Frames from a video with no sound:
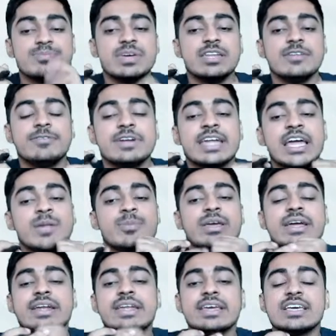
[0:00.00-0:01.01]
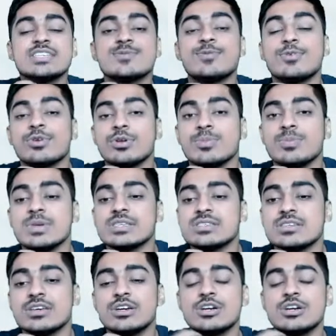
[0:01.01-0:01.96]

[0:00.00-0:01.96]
Benefit I'll be getting is 4 rupees.